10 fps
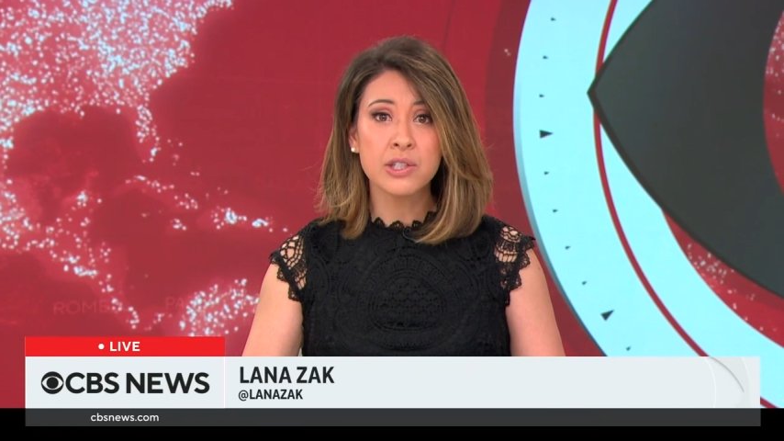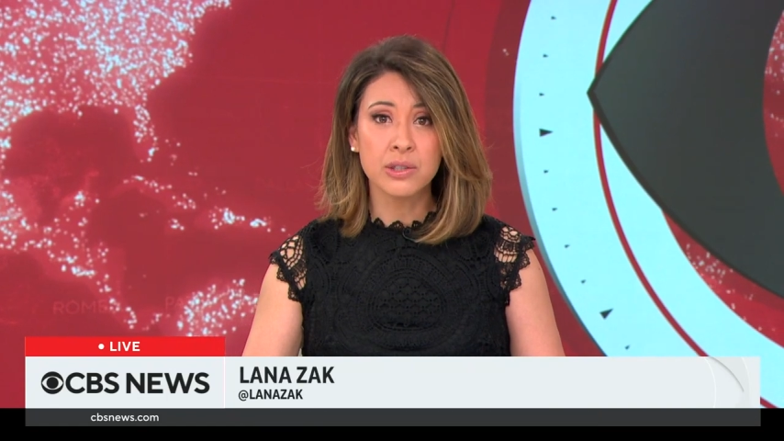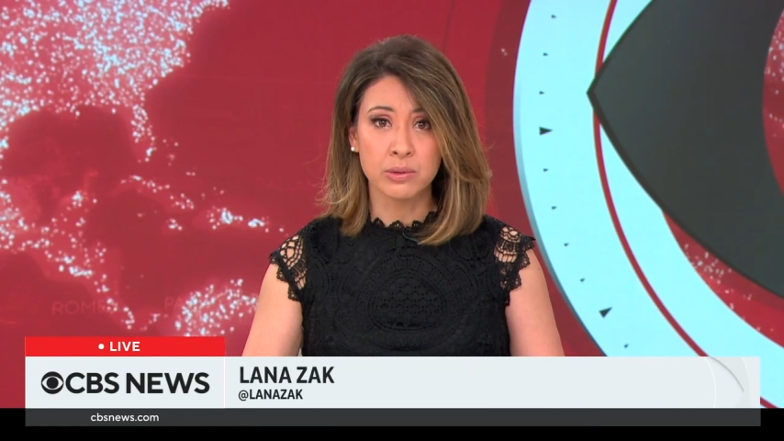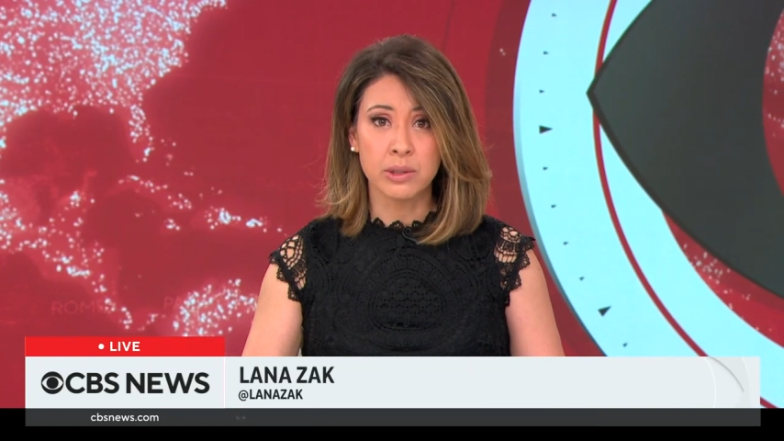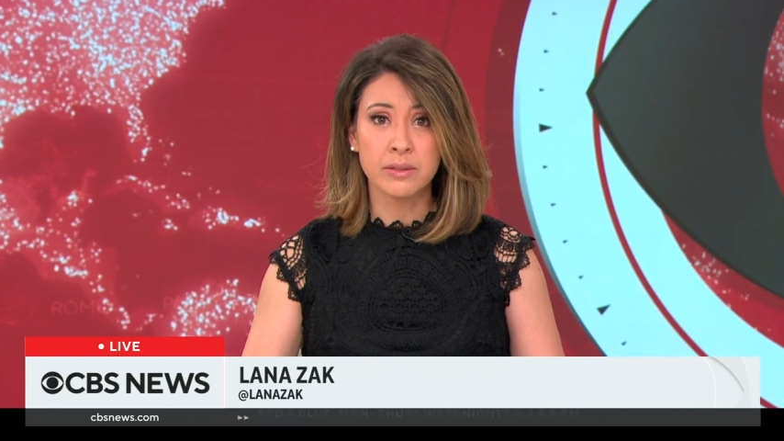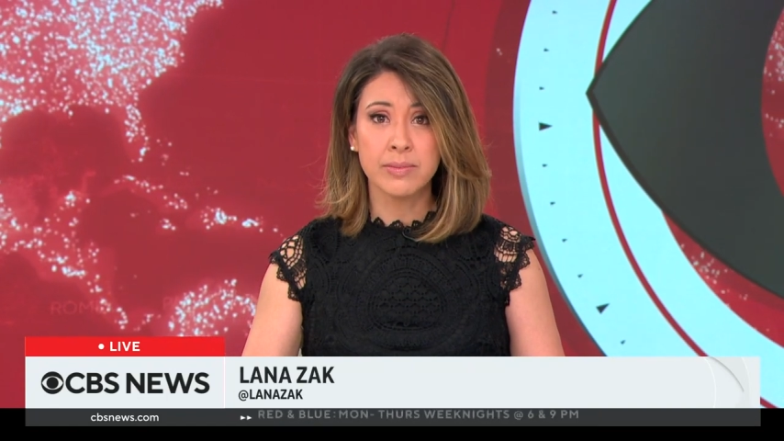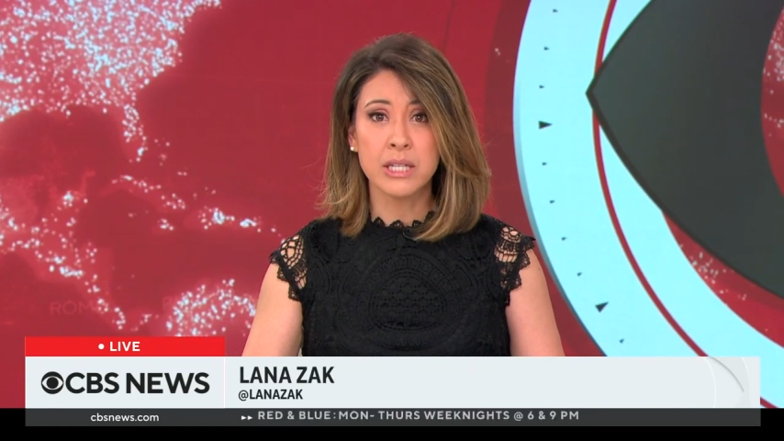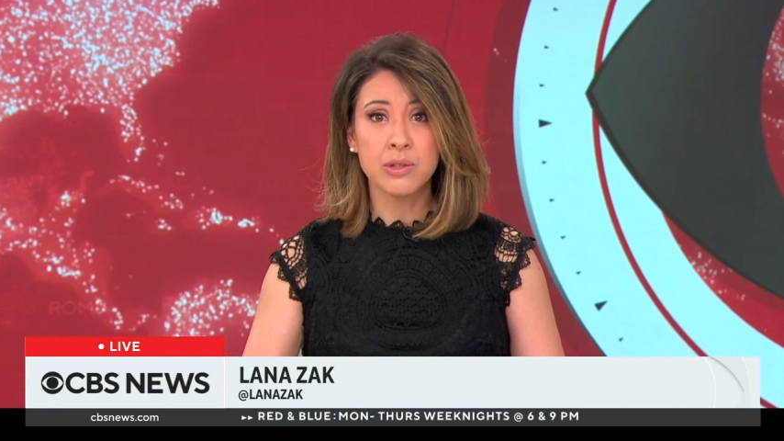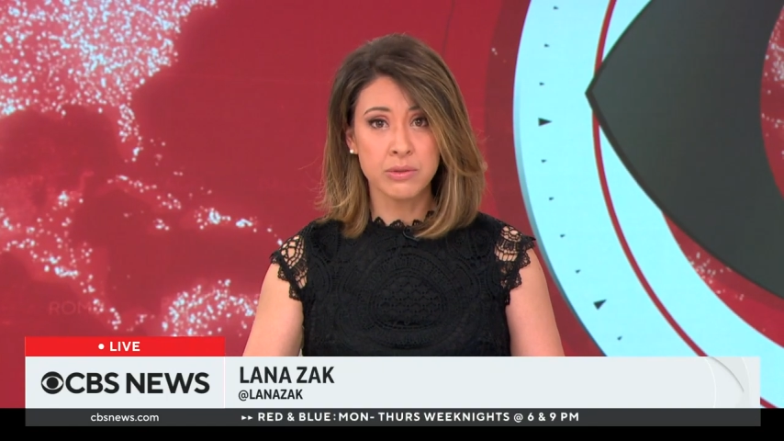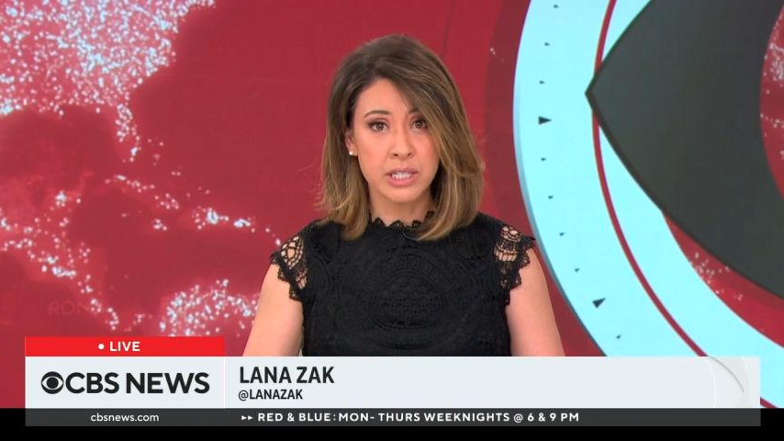children
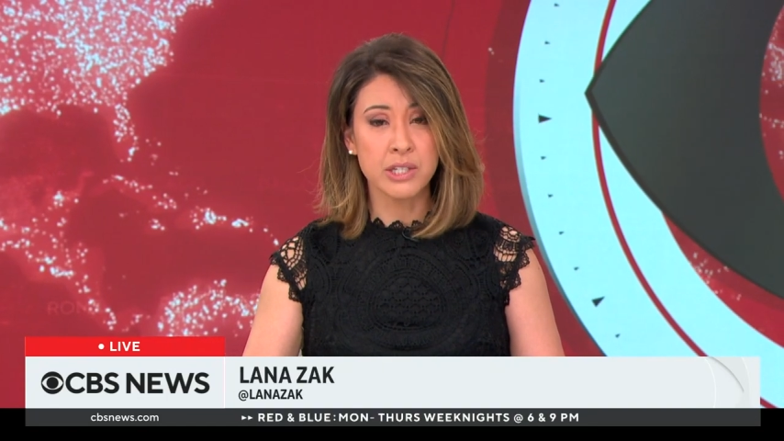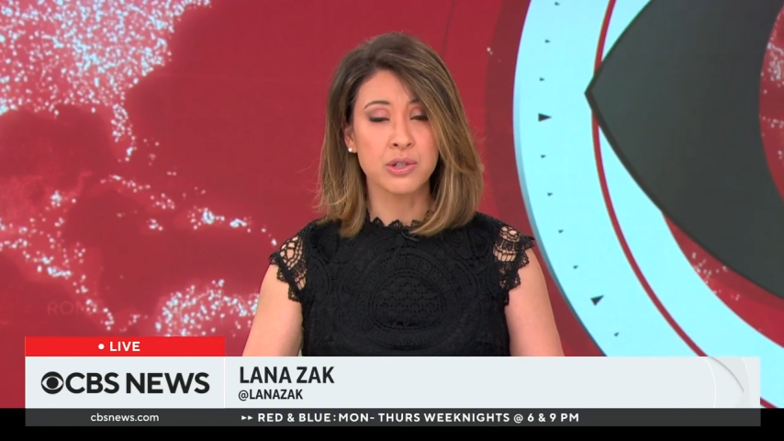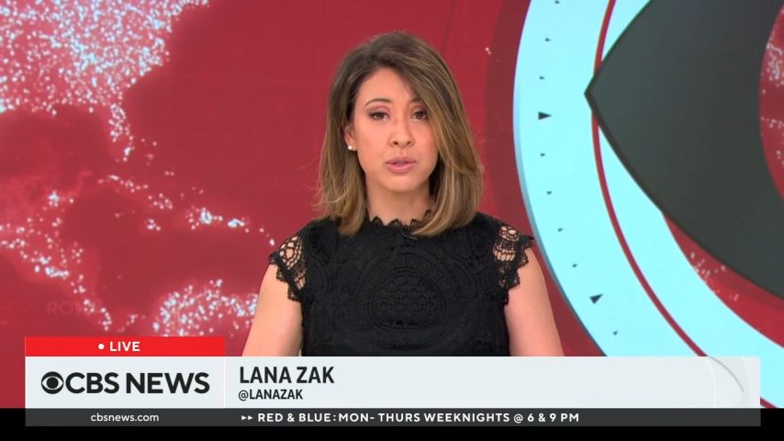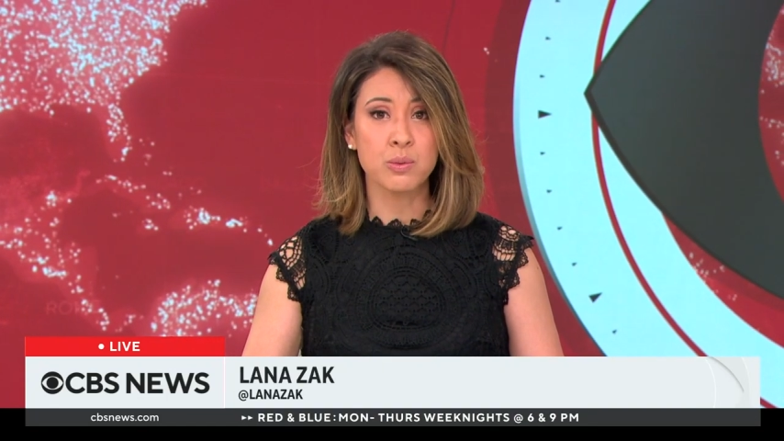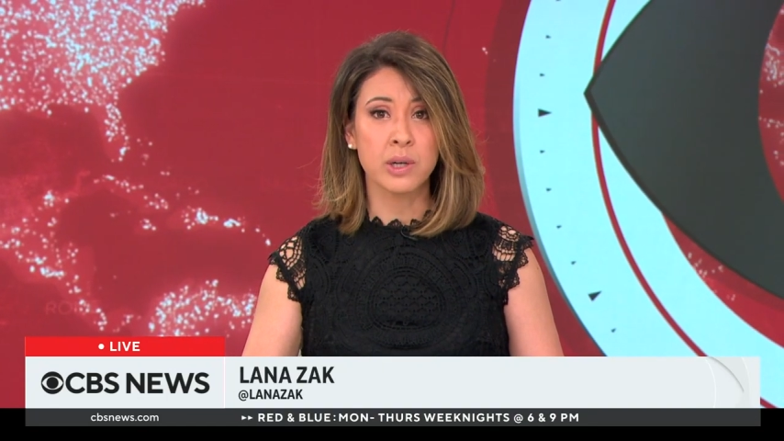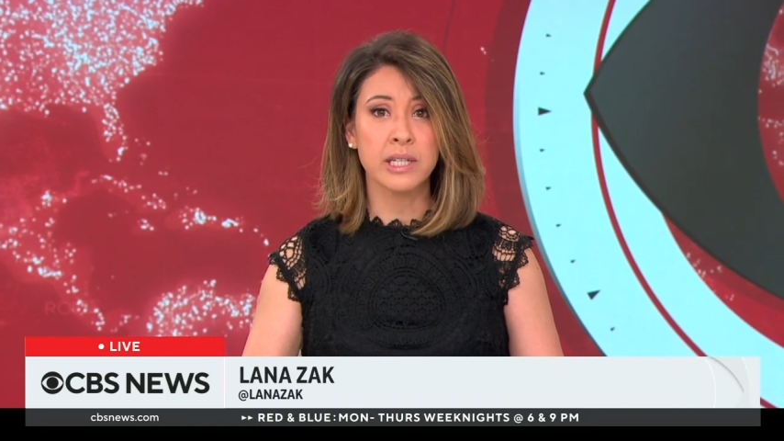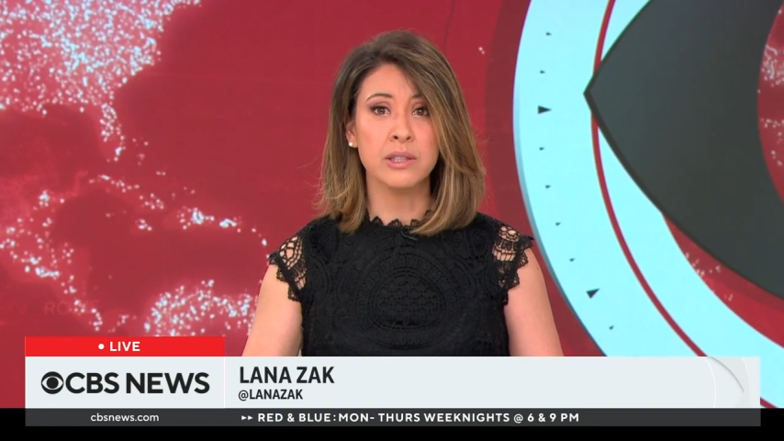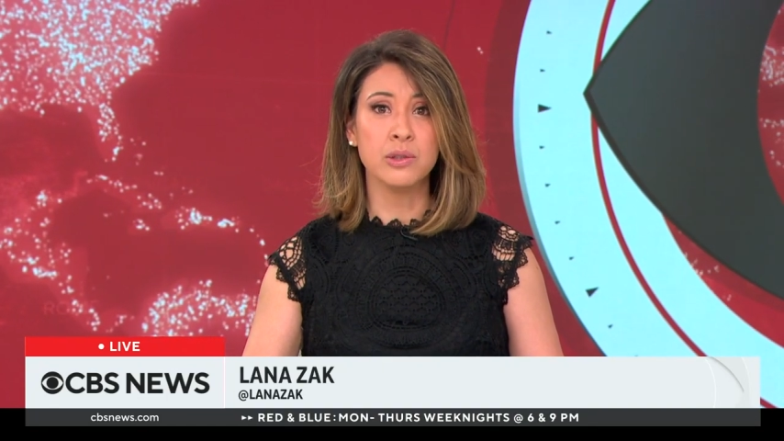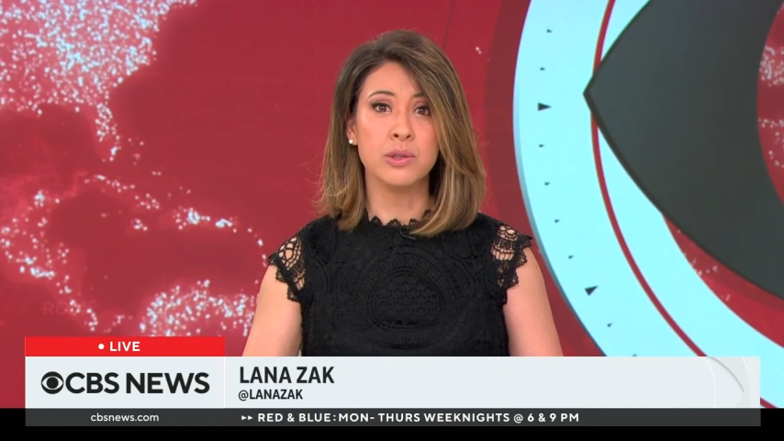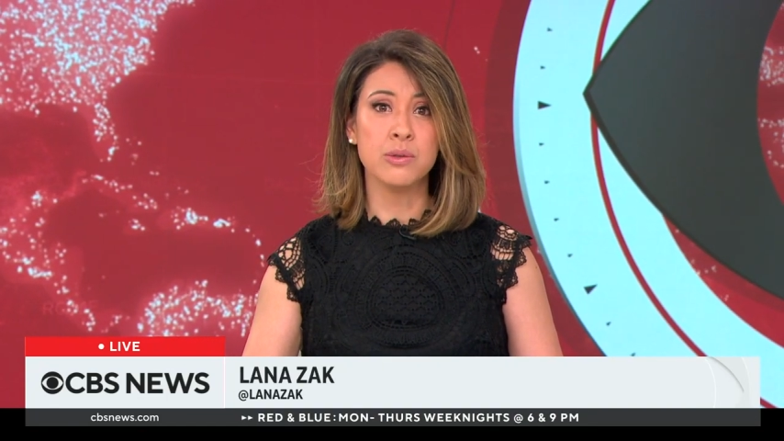and two teachers were
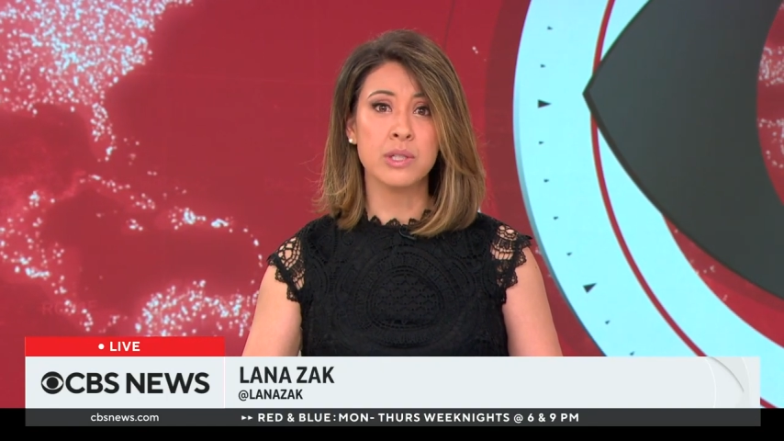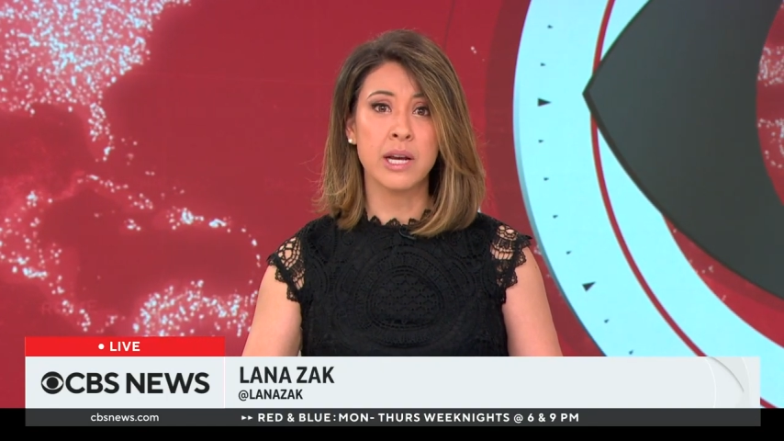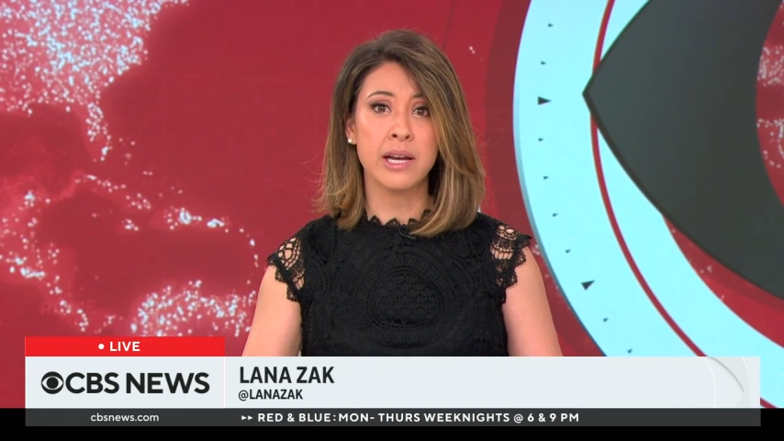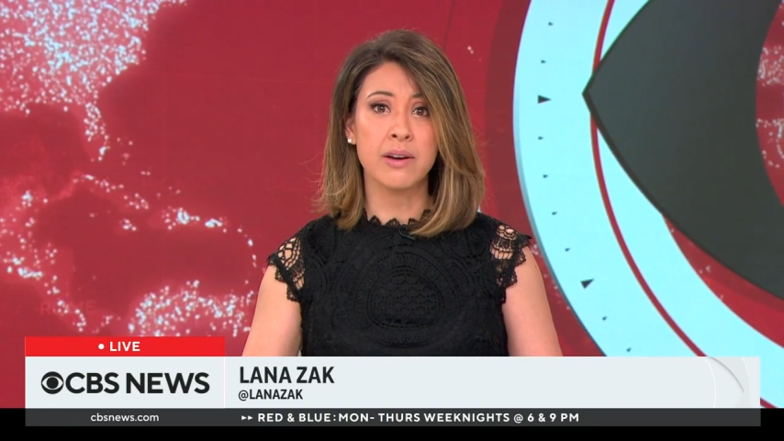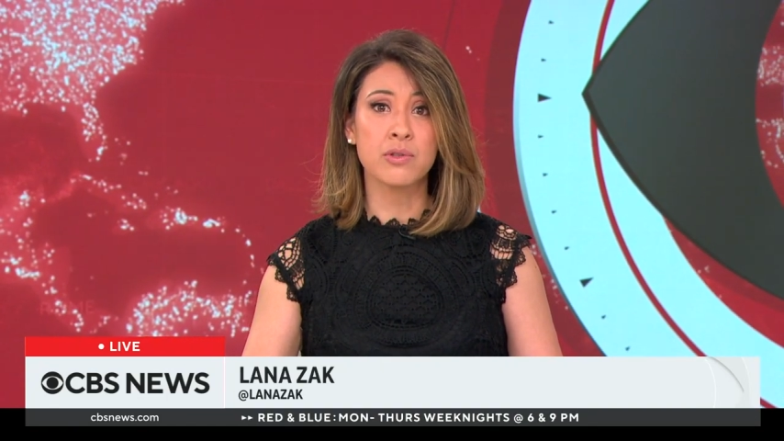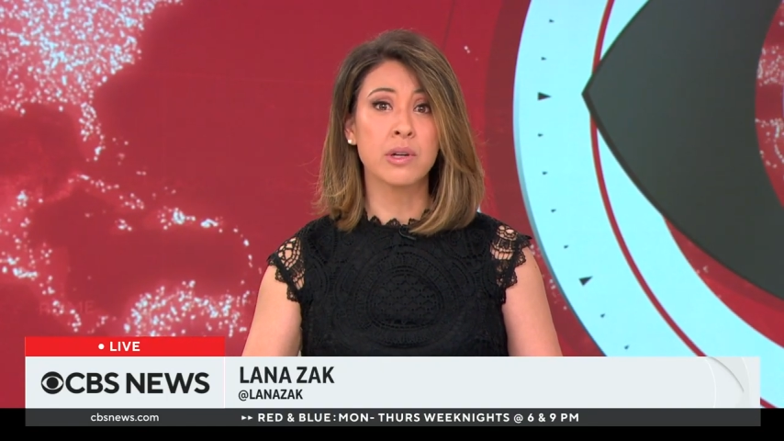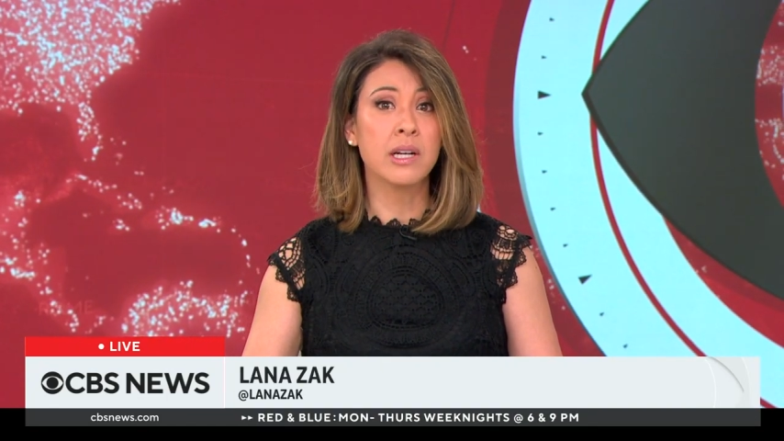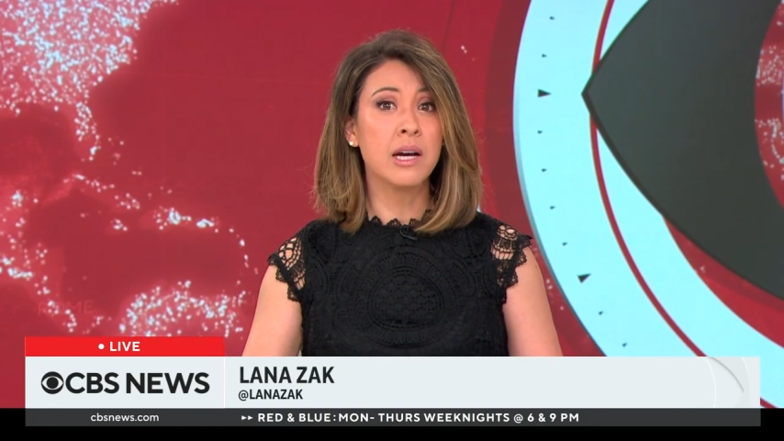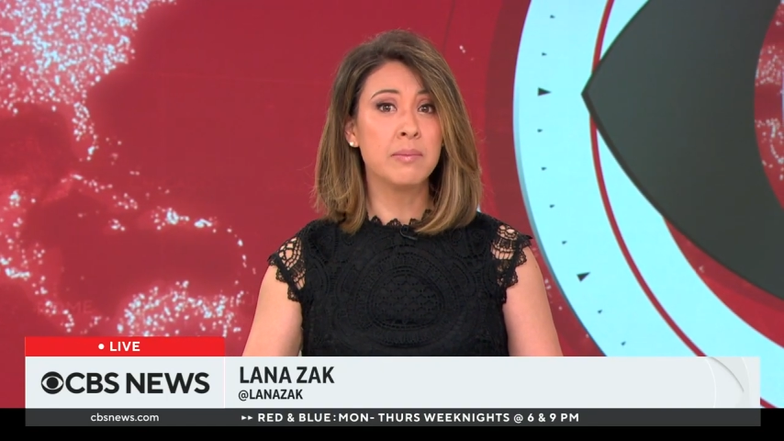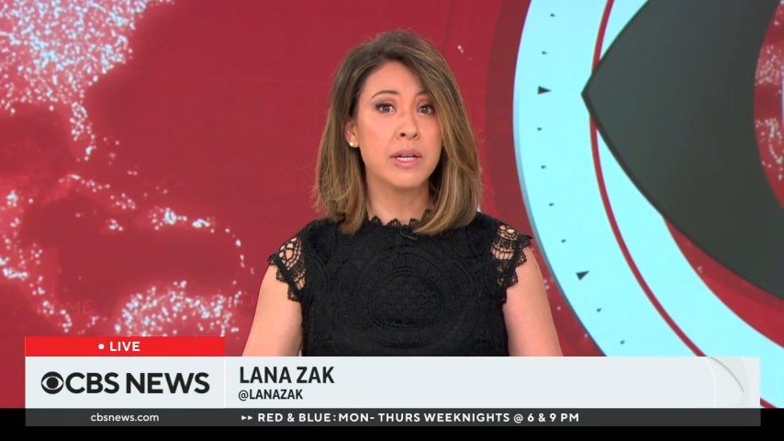killed Tuesday after a
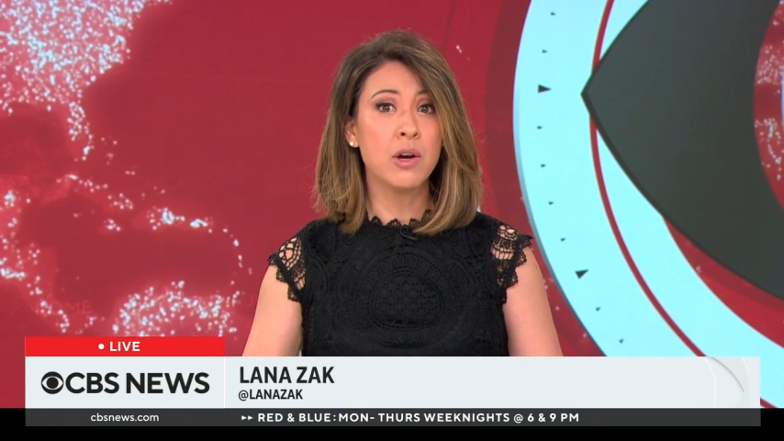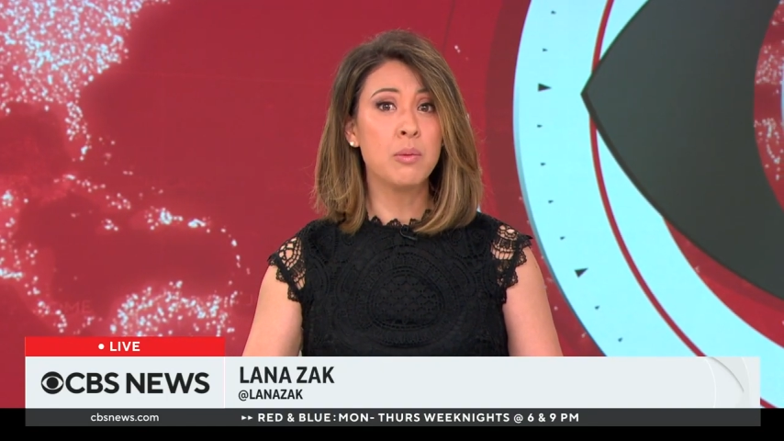gunman